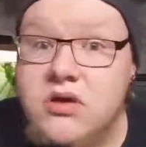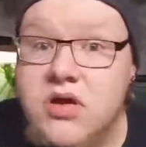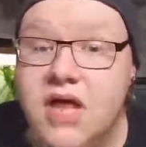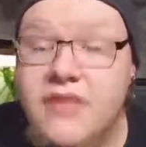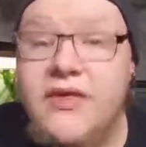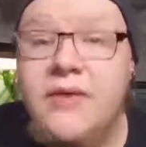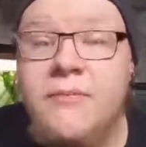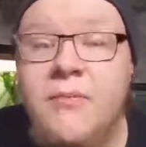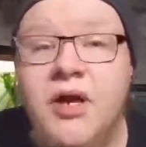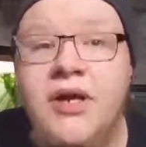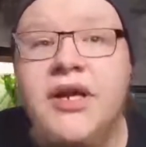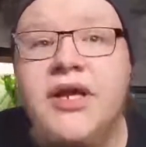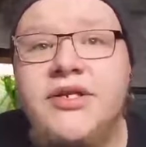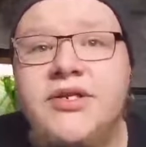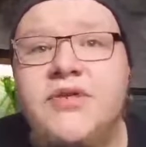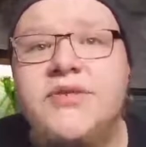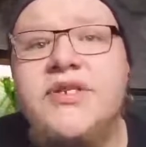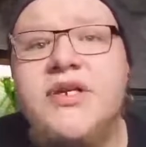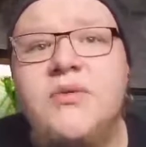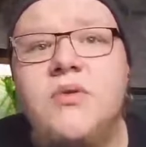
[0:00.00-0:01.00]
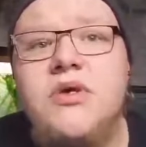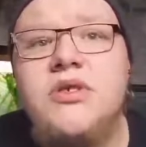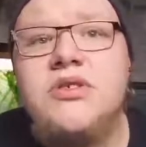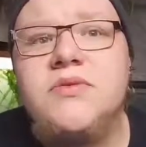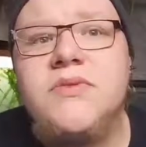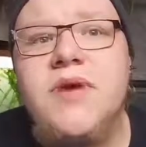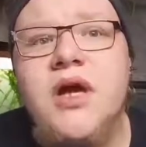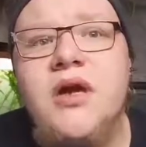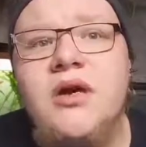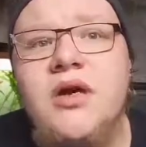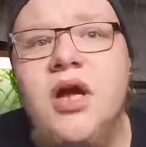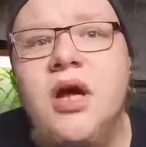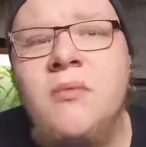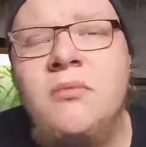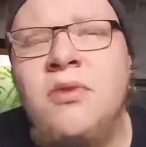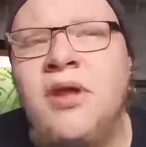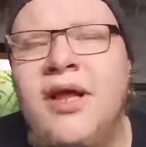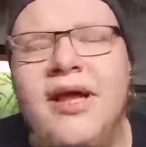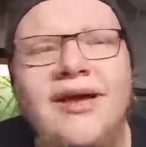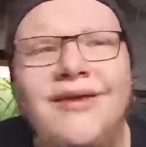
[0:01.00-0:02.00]
And then Monday and Tuesday rolls around, and
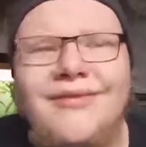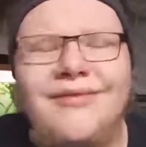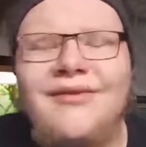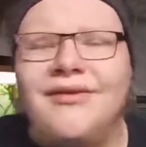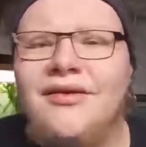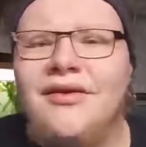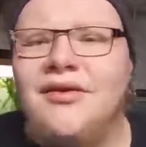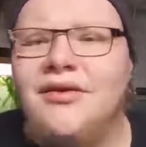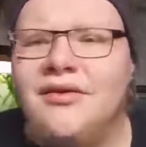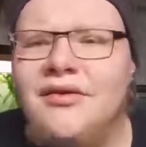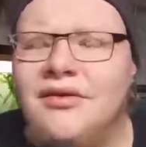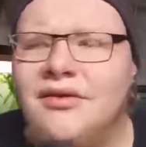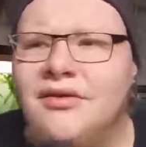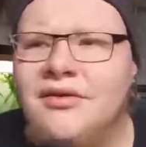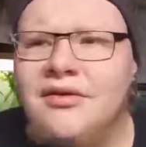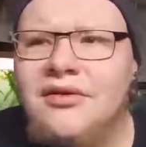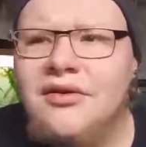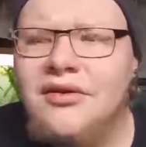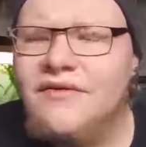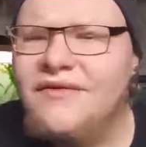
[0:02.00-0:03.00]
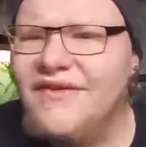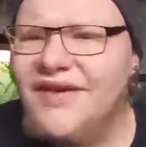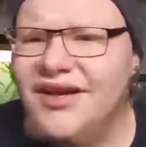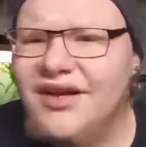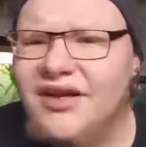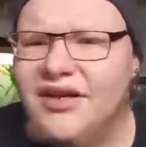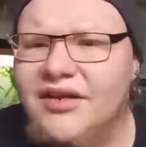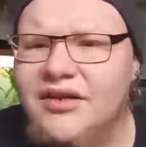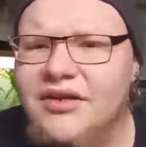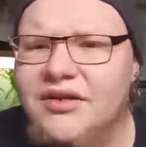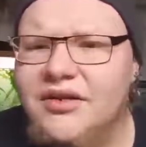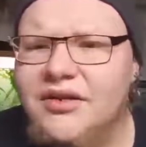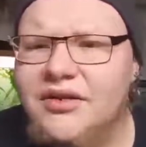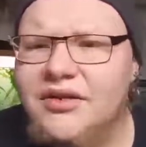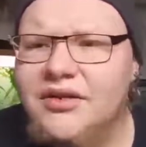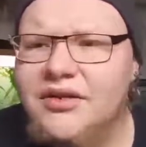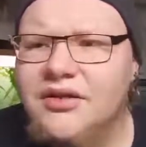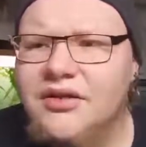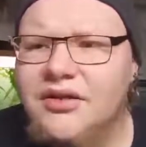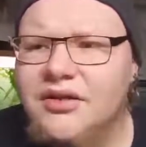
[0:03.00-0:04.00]
I'm like, the fuck?
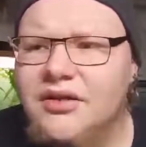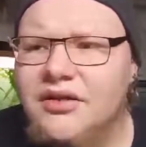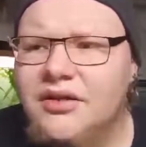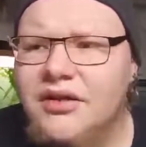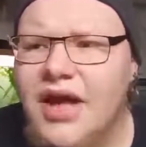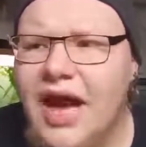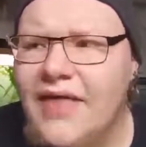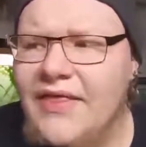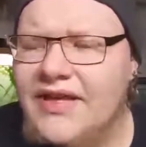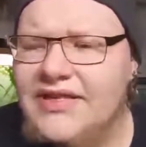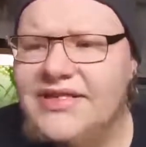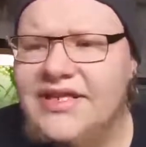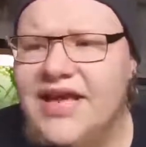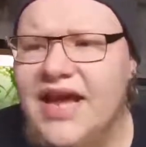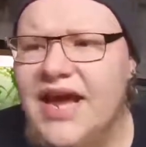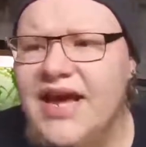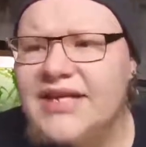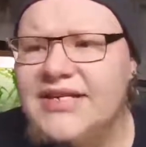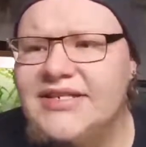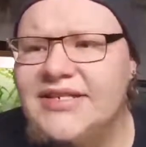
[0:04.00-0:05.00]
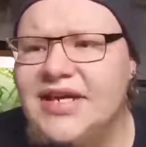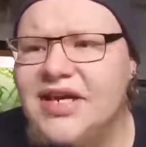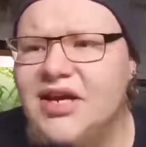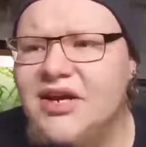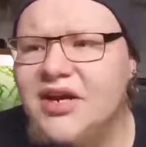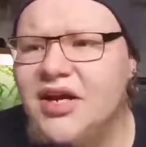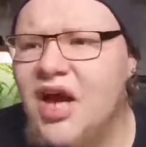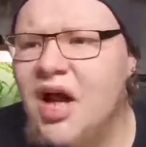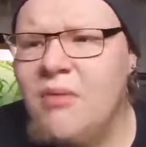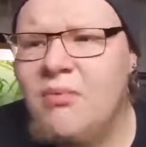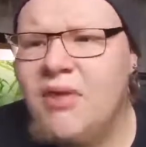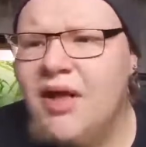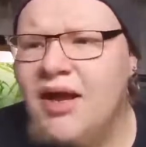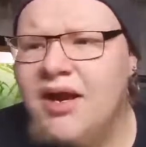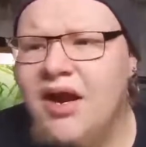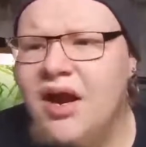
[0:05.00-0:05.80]
And then today's here, and I'm like,